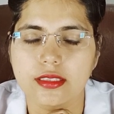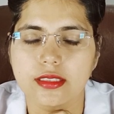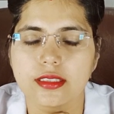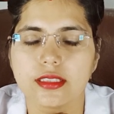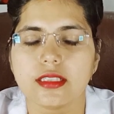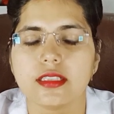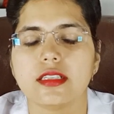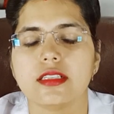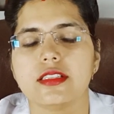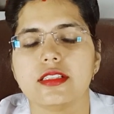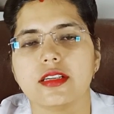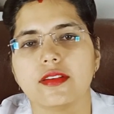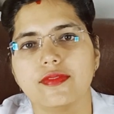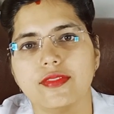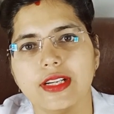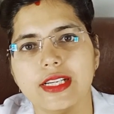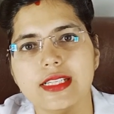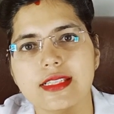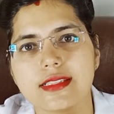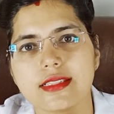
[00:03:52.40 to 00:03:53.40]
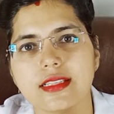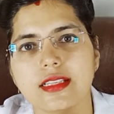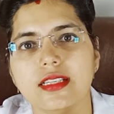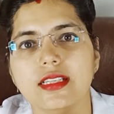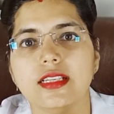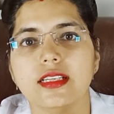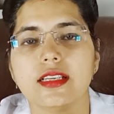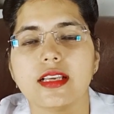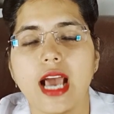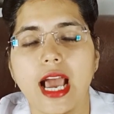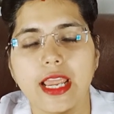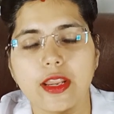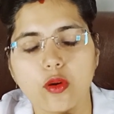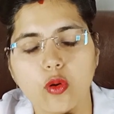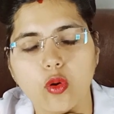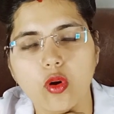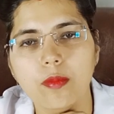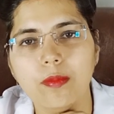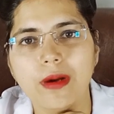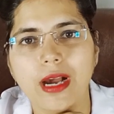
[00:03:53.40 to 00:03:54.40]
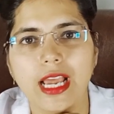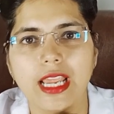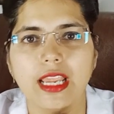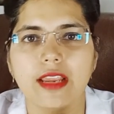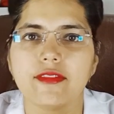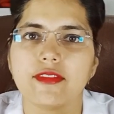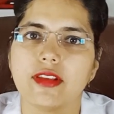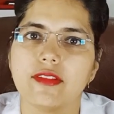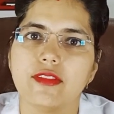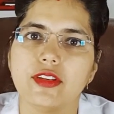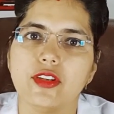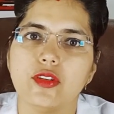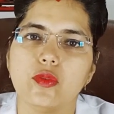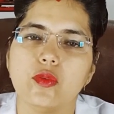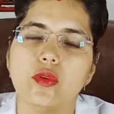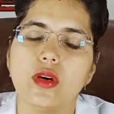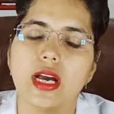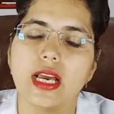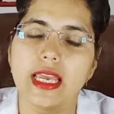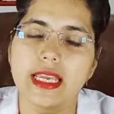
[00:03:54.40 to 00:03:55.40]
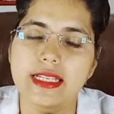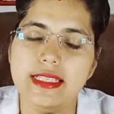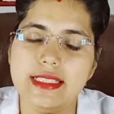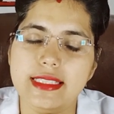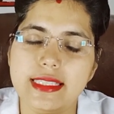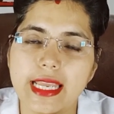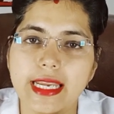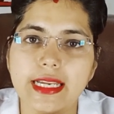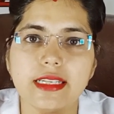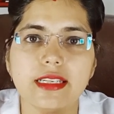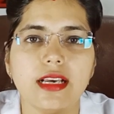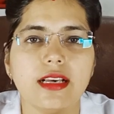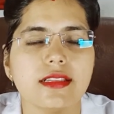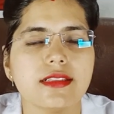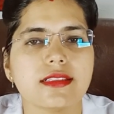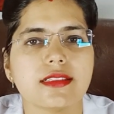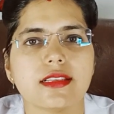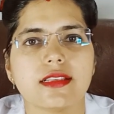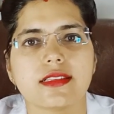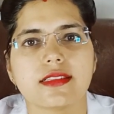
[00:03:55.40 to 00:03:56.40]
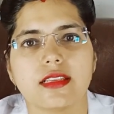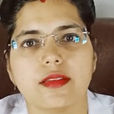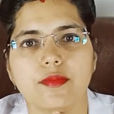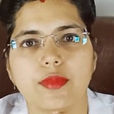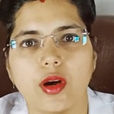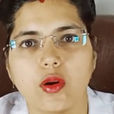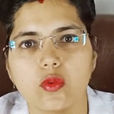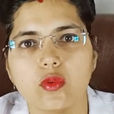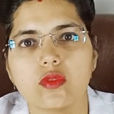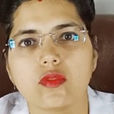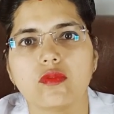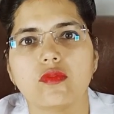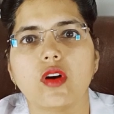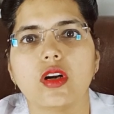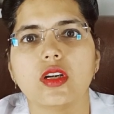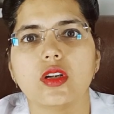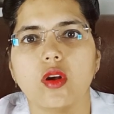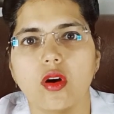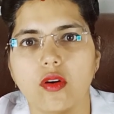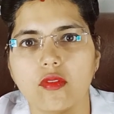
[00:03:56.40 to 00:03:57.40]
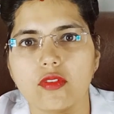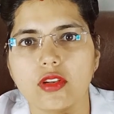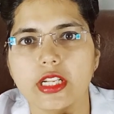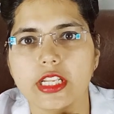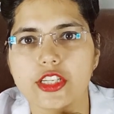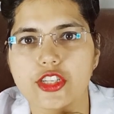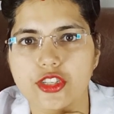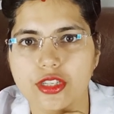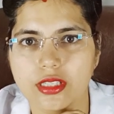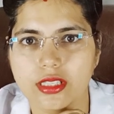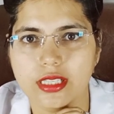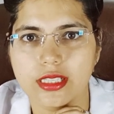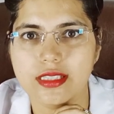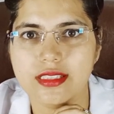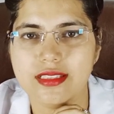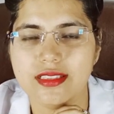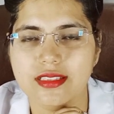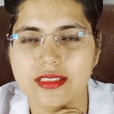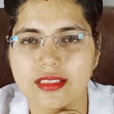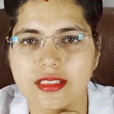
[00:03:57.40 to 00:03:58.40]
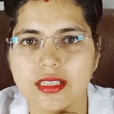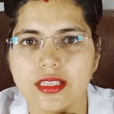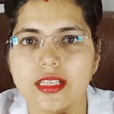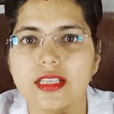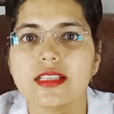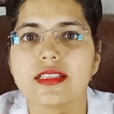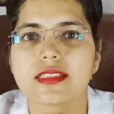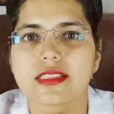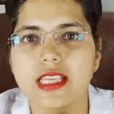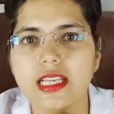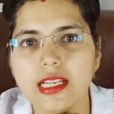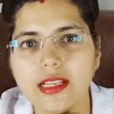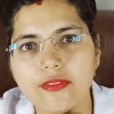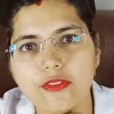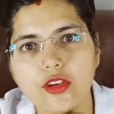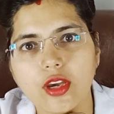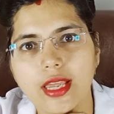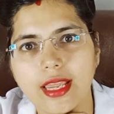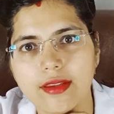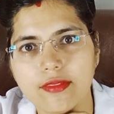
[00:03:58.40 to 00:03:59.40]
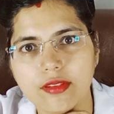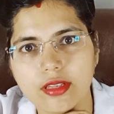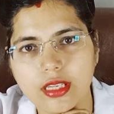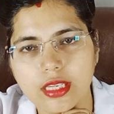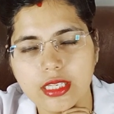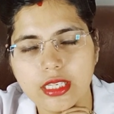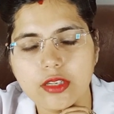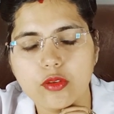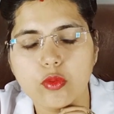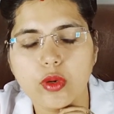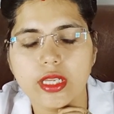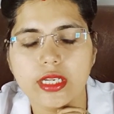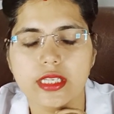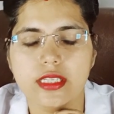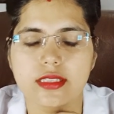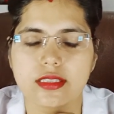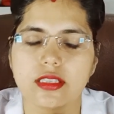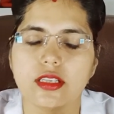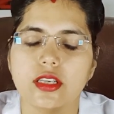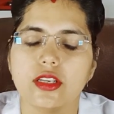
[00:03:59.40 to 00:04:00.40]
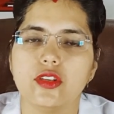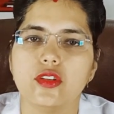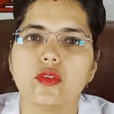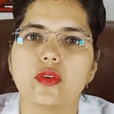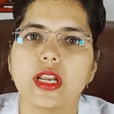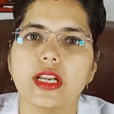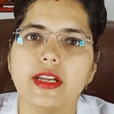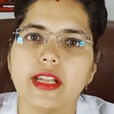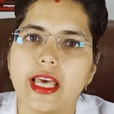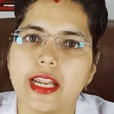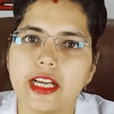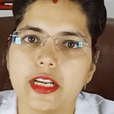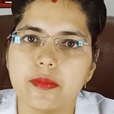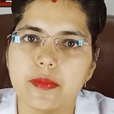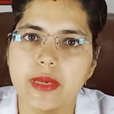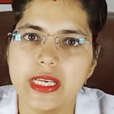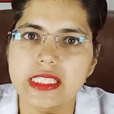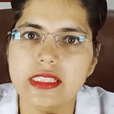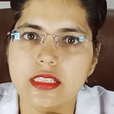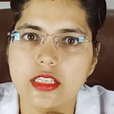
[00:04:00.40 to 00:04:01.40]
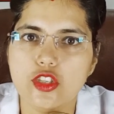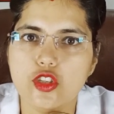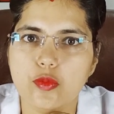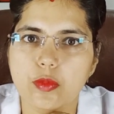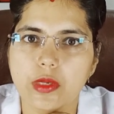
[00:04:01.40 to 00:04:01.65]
Dear friends, I hope I have given you exact answers about what ovulation is. Still, if you are having any queries, you can direct message me